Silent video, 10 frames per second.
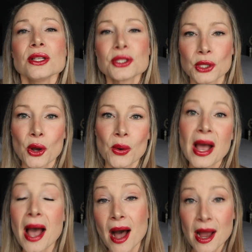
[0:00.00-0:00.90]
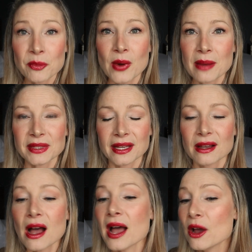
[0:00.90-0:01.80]
So I'm
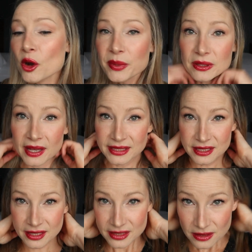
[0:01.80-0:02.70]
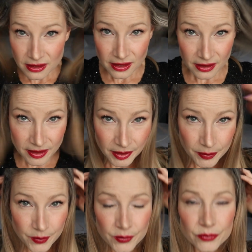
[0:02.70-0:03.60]
rambling. I hope you like today's look.